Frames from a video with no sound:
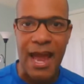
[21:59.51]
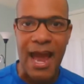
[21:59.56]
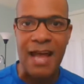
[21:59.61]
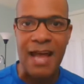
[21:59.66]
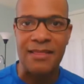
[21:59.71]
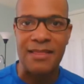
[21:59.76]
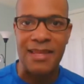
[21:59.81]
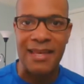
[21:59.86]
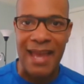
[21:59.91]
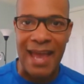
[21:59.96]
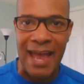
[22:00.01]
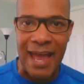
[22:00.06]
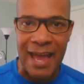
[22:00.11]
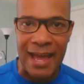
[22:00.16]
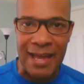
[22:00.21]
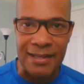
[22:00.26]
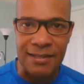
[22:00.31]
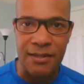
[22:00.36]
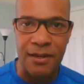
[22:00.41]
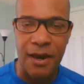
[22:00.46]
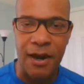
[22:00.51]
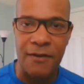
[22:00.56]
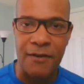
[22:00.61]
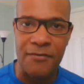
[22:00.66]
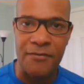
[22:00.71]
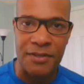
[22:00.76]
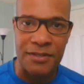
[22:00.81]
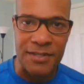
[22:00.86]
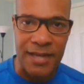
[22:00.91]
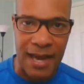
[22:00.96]
at the end
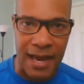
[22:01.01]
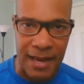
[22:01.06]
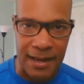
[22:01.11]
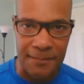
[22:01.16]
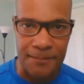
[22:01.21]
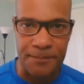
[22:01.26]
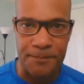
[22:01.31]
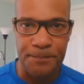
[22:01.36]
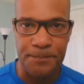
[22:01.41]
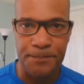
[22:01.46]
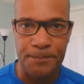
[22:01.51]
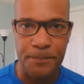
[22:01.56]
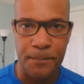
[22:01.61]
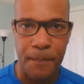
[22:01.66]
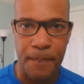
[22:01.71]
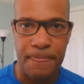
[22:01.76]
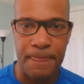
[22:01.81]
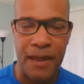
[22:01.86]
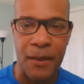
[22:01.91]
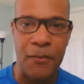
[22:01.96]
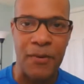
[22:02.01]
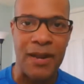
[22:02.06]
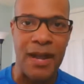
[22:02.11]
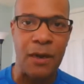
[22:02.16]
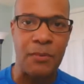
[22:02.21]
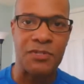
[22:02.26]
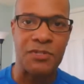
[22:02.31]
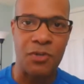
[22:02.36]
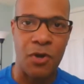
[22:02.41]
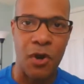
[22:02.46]
of the day. And when
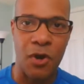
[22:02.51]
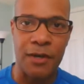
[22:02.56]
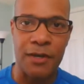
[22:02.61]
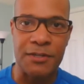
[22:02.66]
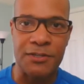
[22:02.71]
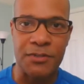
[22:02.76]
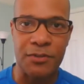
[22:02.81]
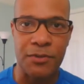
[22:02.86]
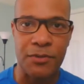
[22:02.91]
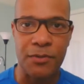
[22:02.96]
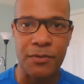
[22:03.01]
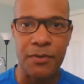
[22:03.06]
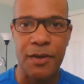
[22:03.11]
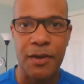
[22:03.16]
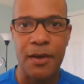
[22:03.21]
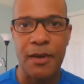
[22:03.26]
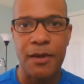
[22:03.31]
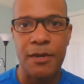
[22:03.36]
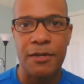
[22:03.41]
I was talking to